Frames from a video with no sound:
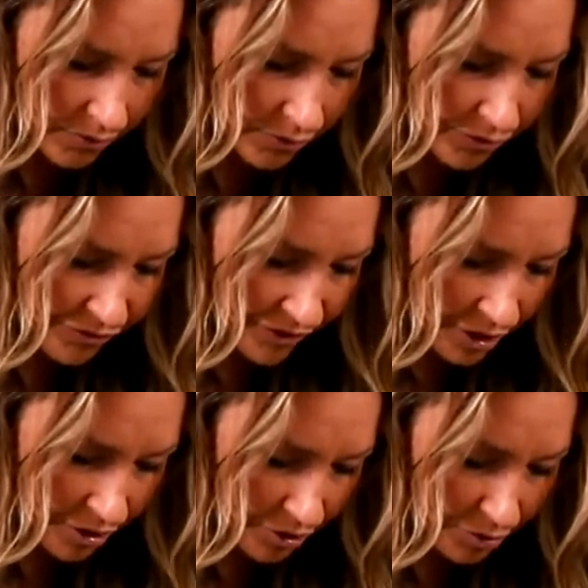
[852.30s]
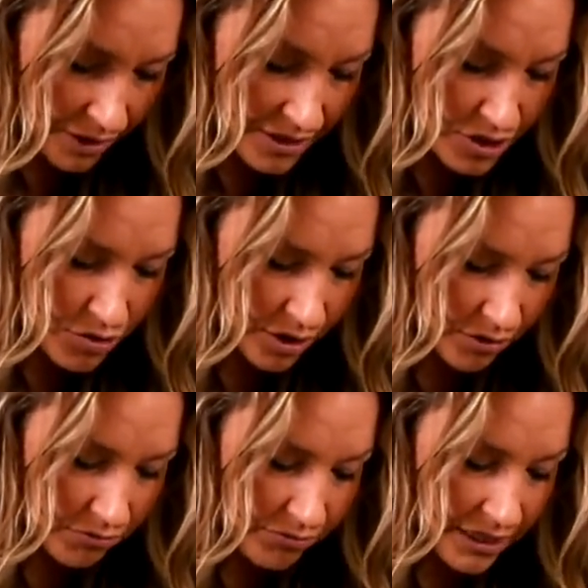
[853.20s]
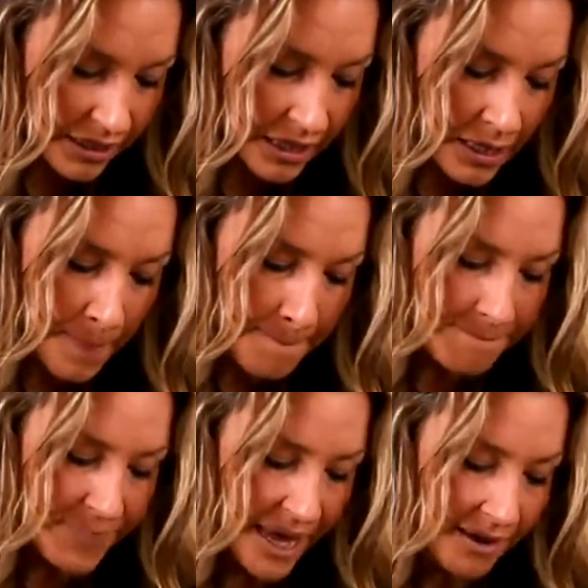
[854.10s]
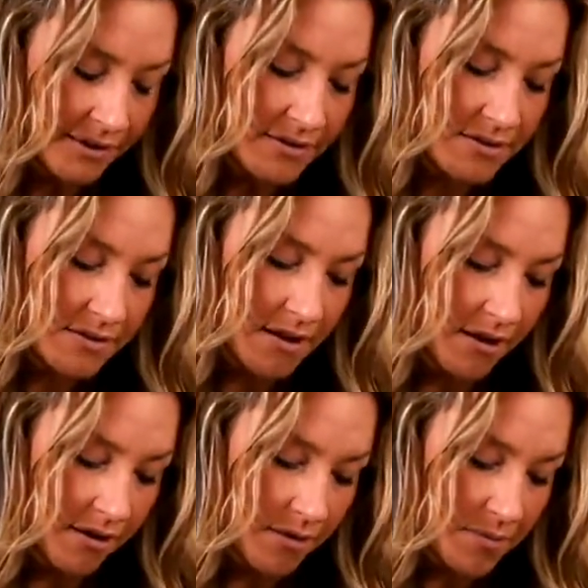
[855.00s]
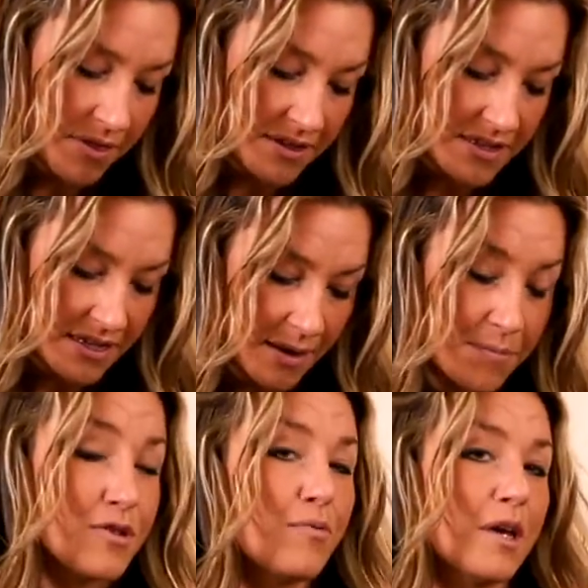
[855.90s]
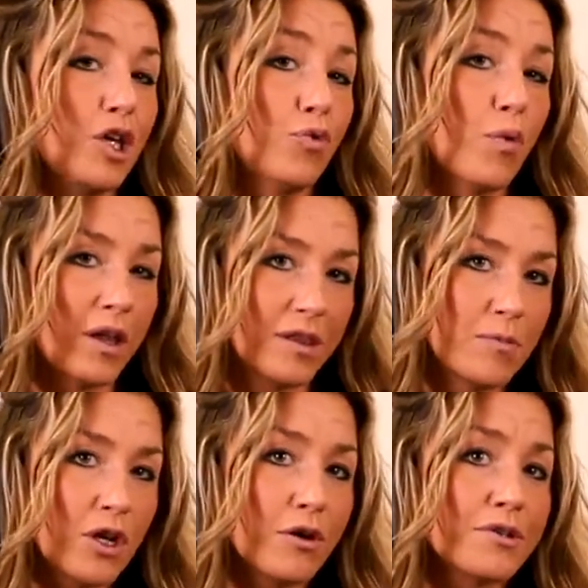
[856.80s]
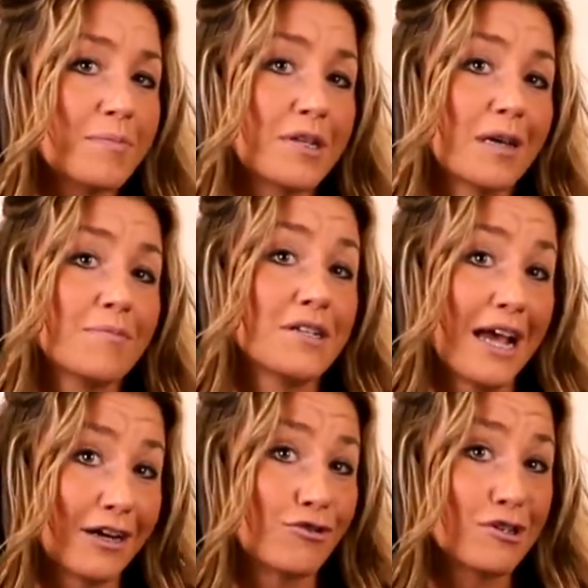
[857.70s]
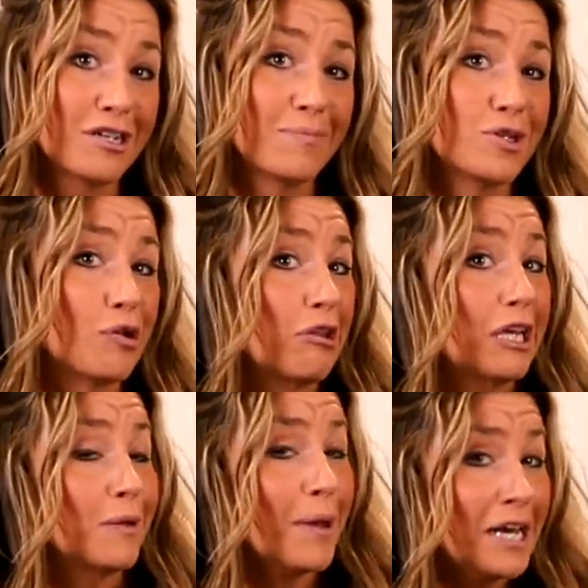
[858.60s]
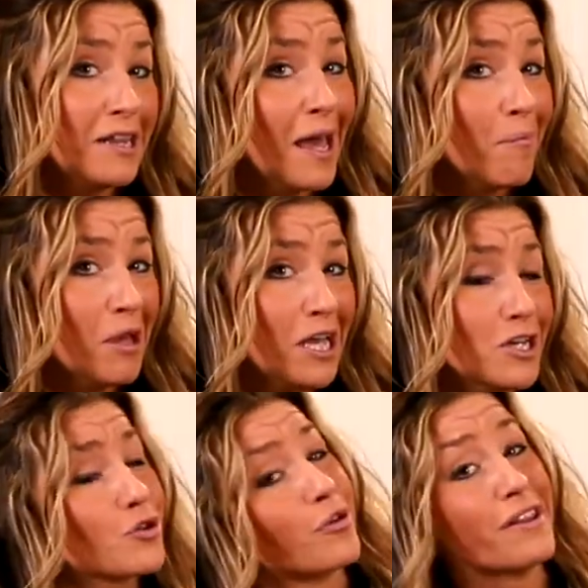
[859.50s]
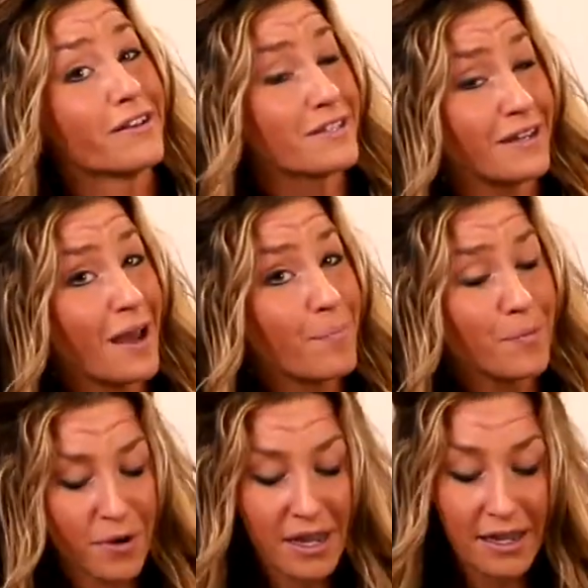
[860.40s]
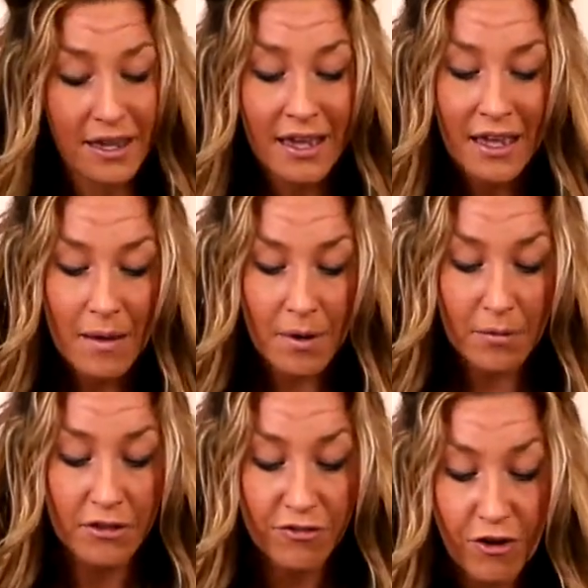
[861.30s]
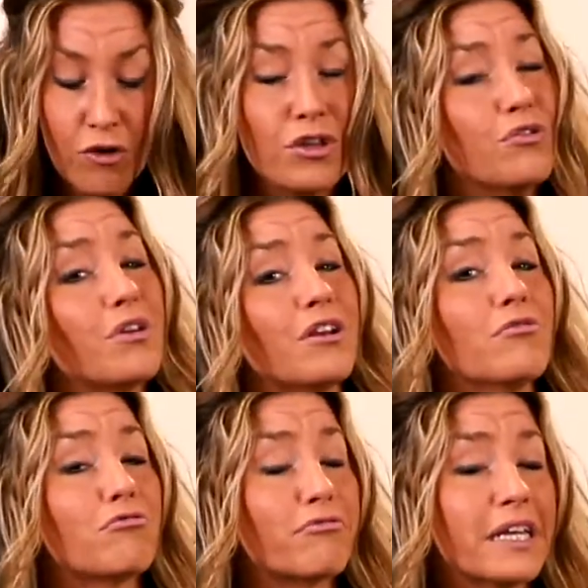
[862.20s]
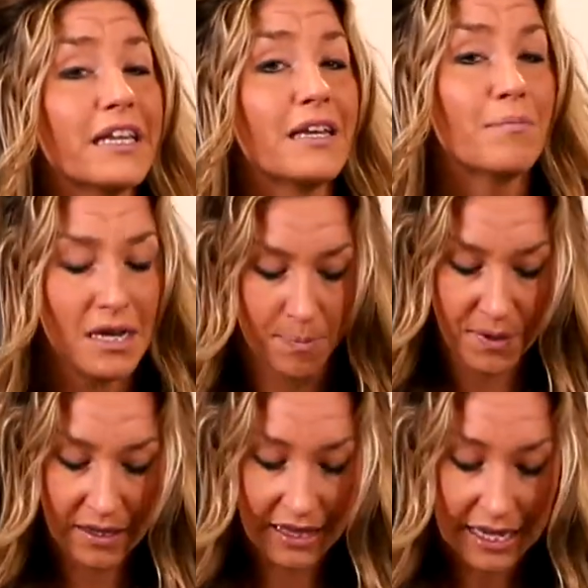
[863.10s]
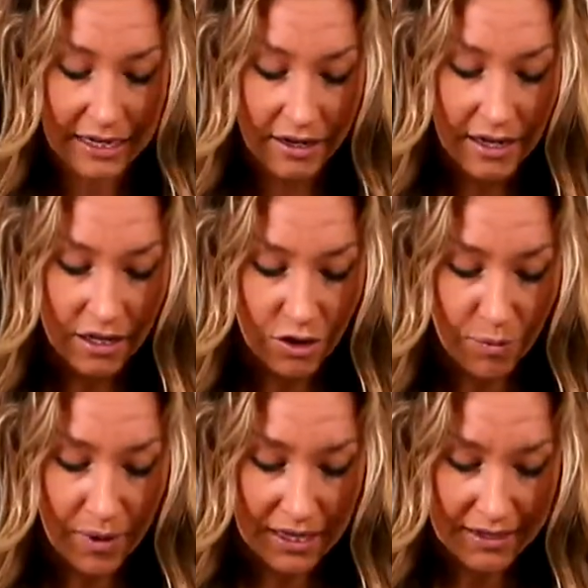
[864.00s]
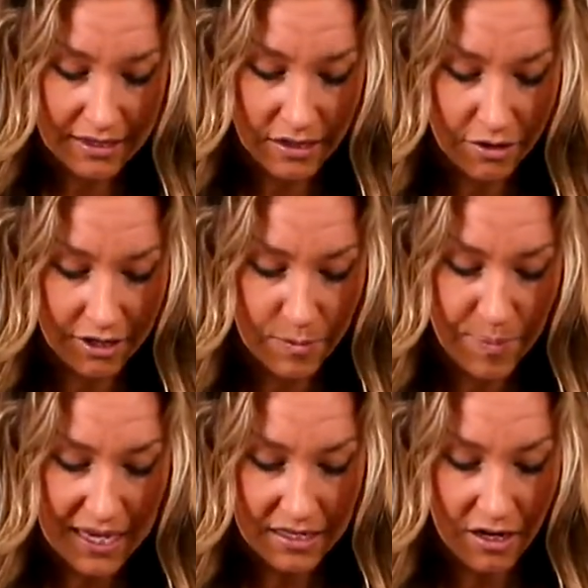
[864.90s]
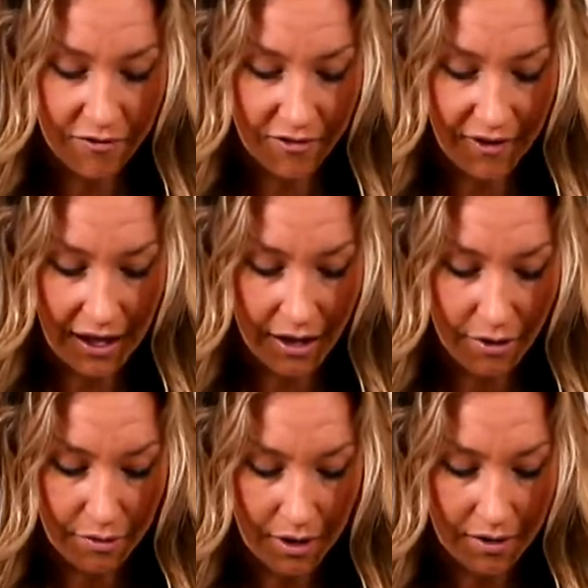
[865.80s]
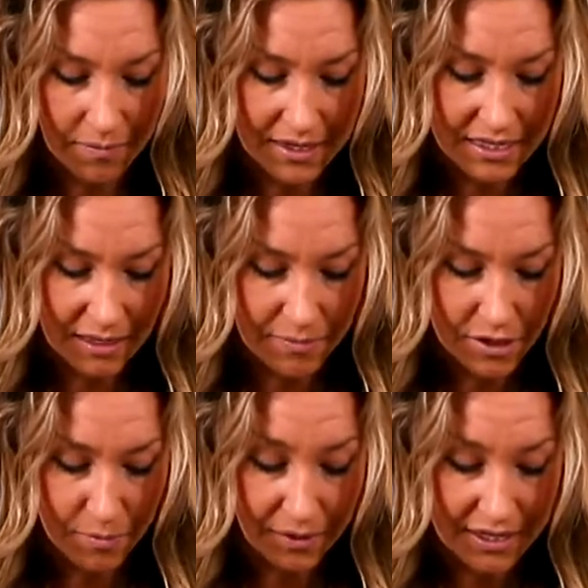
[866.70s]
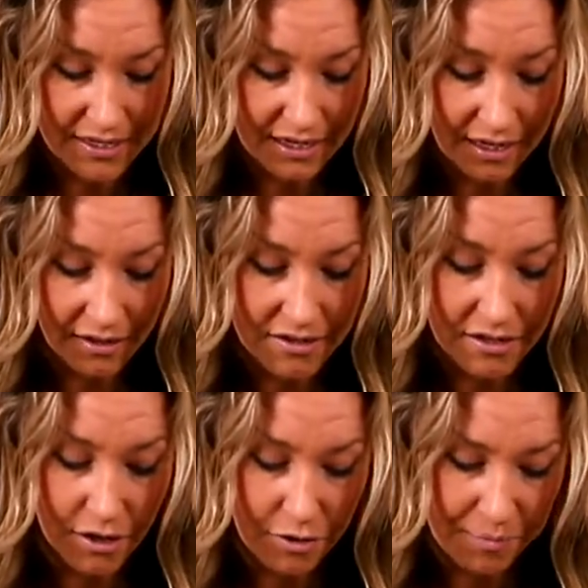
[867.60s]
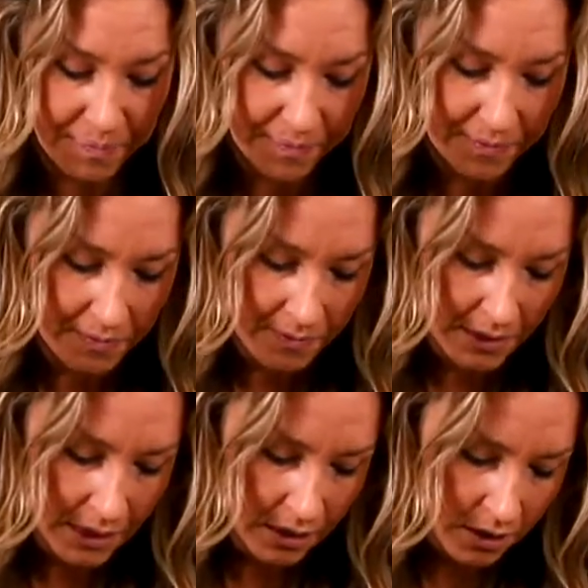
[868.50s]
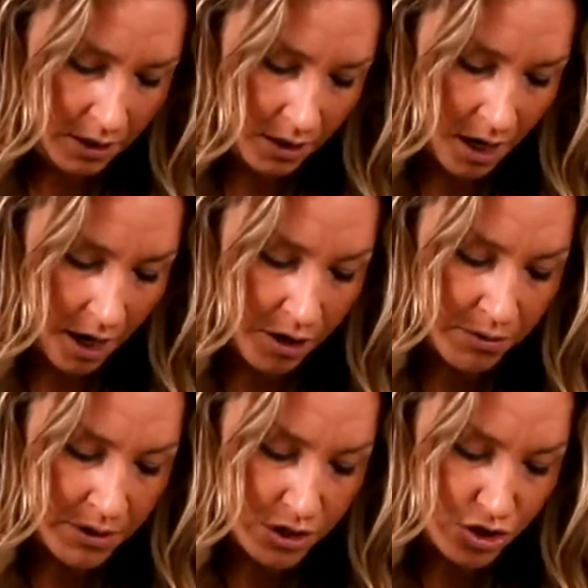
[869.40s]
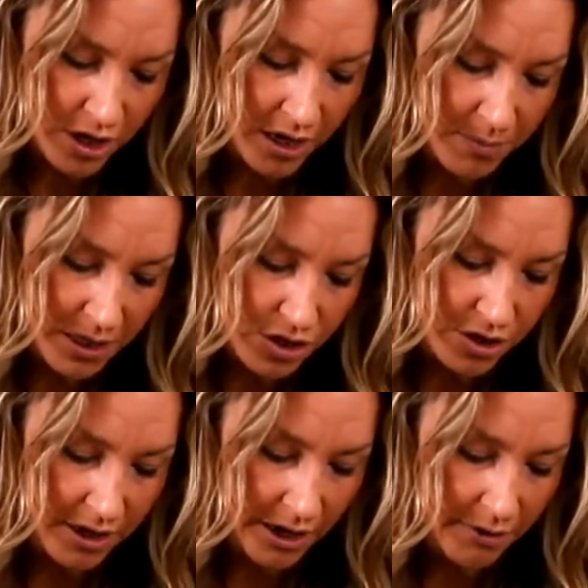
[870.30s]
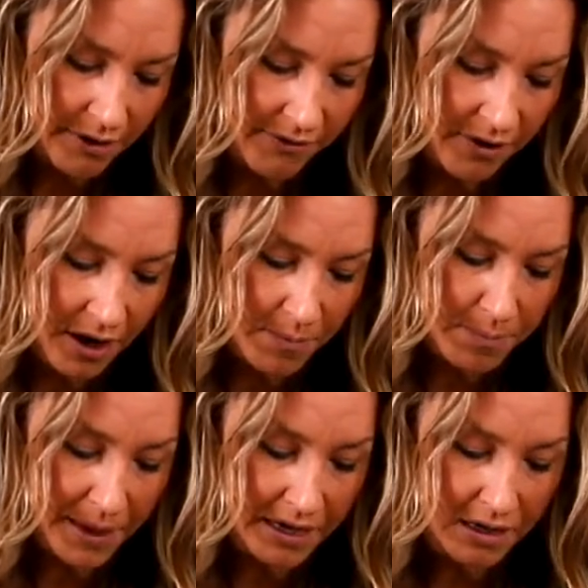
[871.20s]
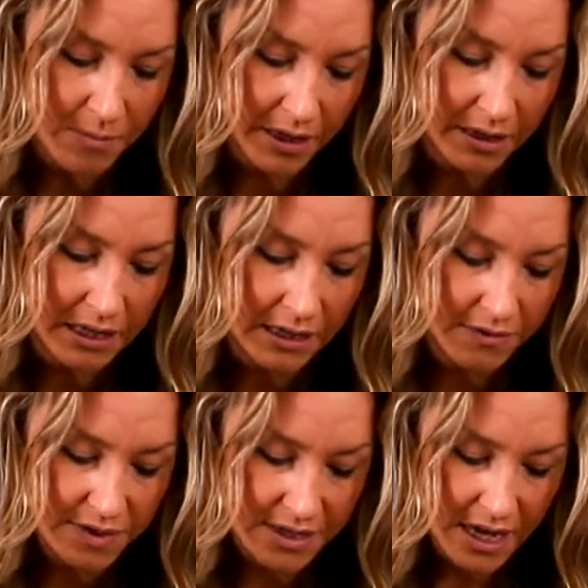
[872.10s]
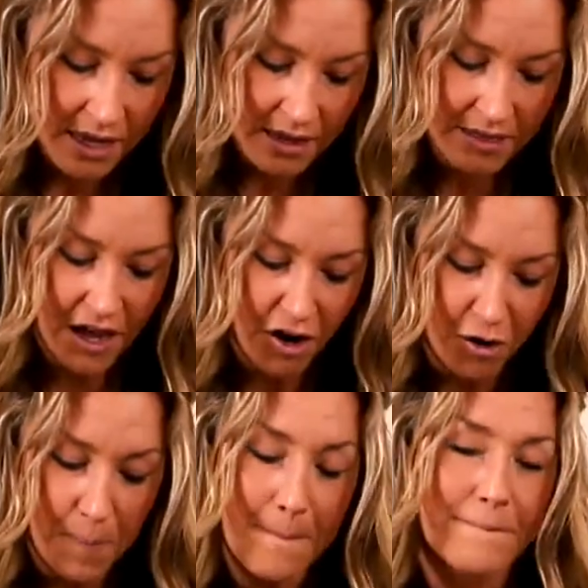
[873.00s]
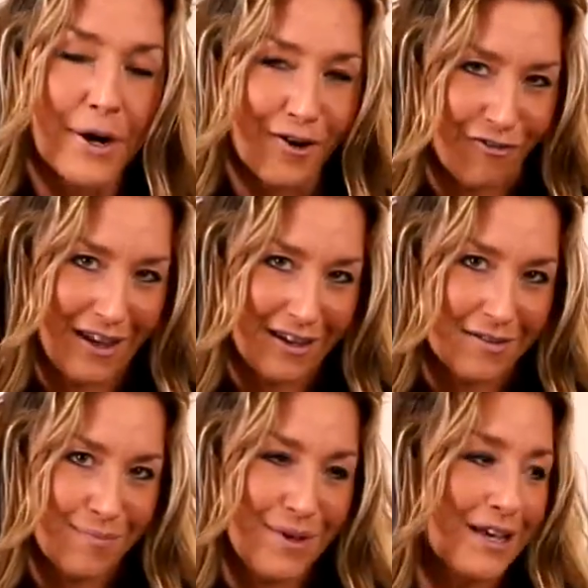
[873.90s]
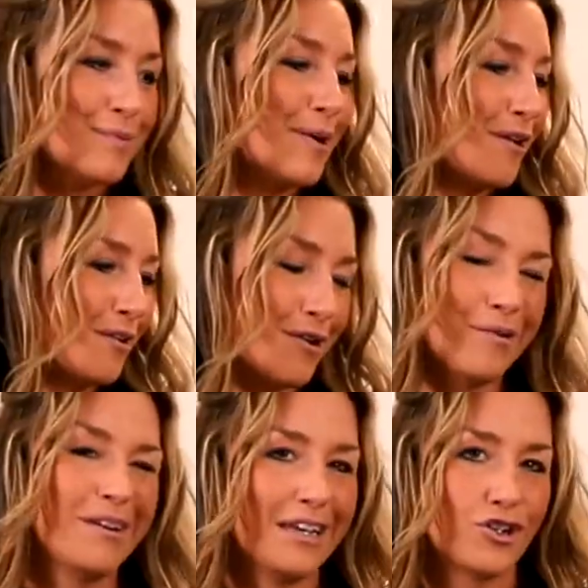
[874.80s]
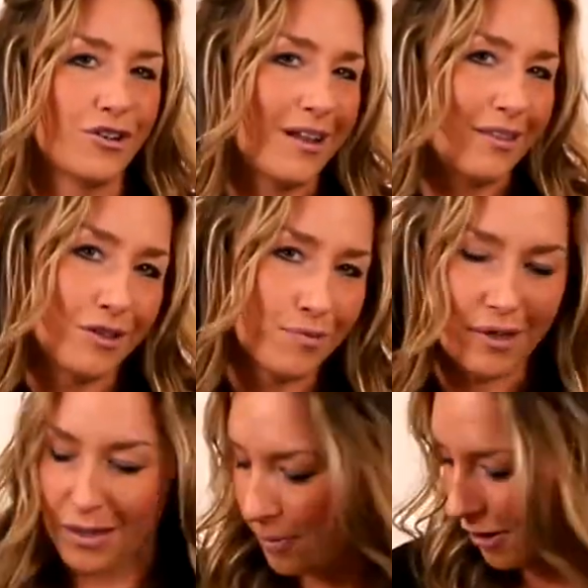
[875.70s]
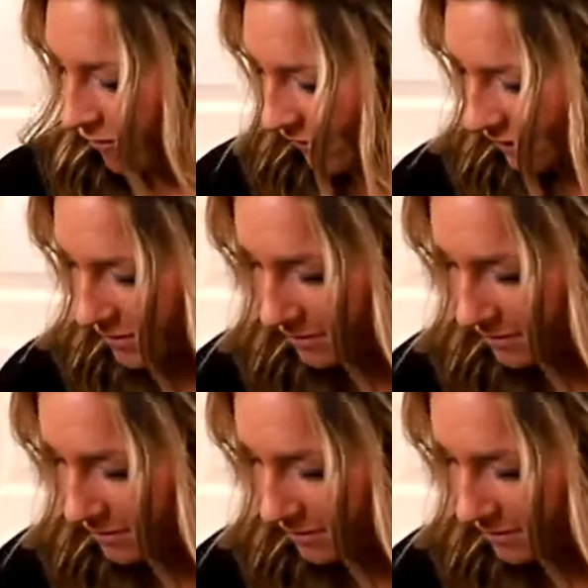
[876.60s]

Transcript: Faux is you can really bend the stems the way you want them to go. Sometimes natural stems don't like to bend that much, or they'll snap and break. But with Faux, you can really manipulate the way this looks based off of how the stems are placed in. So I always just try to make sure that however I'm bending my leaves, they aren't perfect, because we all know in nature nothing's really perfect.